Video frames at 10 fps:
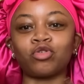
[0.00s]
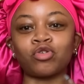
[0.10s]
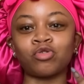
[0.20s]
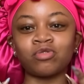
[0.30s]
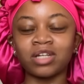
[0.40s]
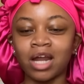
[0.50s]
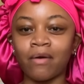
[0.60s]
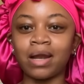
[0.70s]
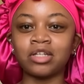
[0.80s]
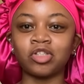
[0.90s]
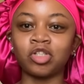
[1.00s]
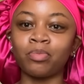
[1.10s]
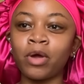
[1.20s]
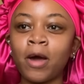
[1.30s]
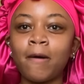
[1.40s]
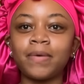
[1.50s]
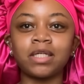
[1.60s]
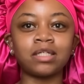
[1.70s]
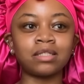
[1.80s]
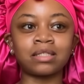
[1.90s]
grown in our relationship
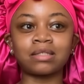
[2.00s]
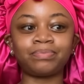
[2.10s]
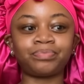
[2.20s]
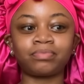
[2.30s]
because